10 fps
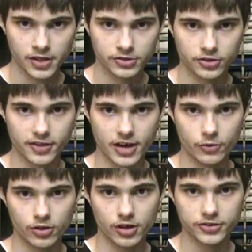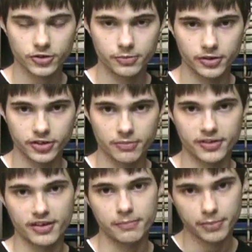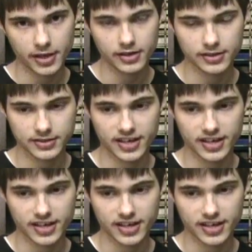So that will also build up an impedance